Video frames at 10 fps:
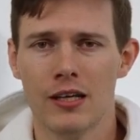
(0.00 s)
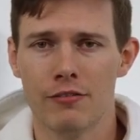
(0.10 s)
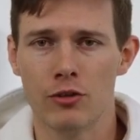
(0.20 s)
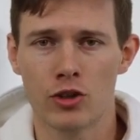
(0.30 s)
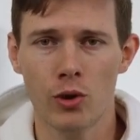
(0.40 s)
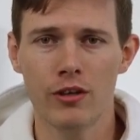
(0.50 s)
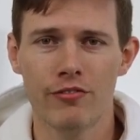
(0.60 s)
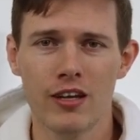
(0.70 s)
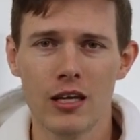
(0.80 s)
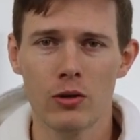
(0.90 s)
If you enjoyed the
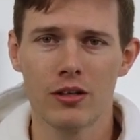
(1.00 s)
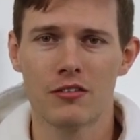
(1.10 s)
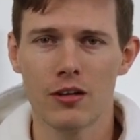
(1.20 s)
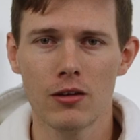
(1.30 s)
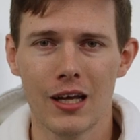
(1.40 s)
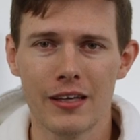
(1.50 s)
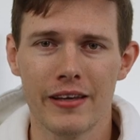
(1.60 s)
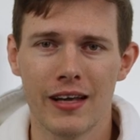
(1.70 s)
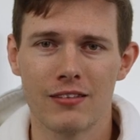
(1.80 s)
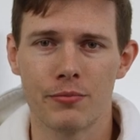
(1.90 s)
video, consider
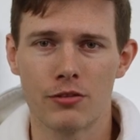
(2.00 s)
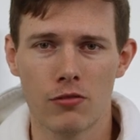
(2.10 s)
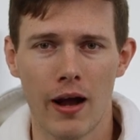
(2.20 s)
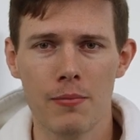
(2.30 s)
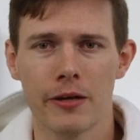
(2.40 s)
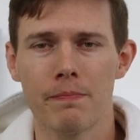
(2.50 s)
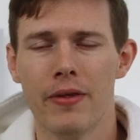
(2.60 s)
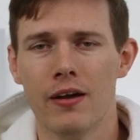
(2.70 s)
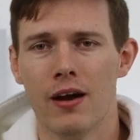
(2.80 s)
liking and subscribing.